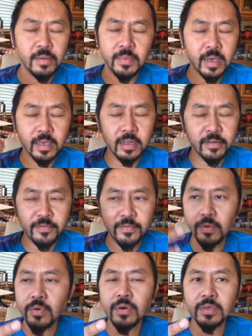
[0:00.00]
I can
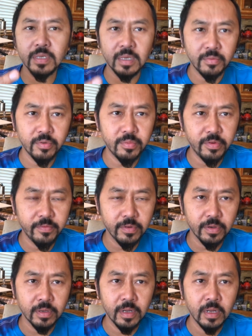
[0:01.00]
afford skin removal.
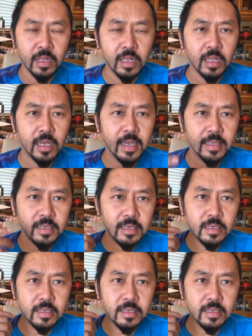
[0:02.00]
I need